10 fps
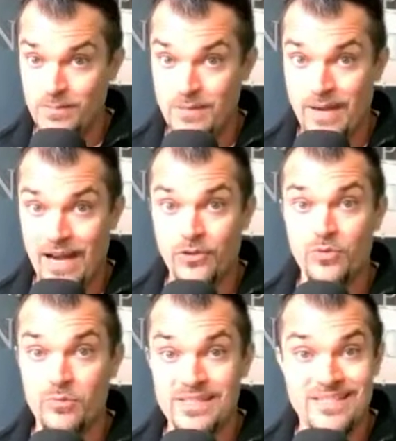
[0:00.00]
Be about
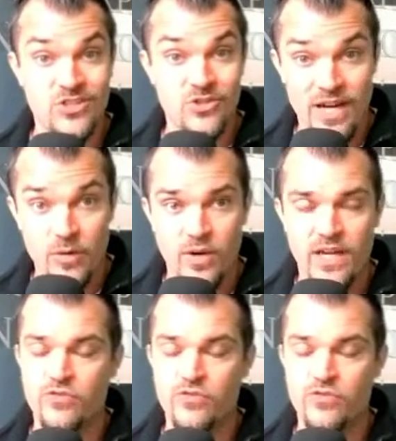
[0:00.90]
doing business the right way.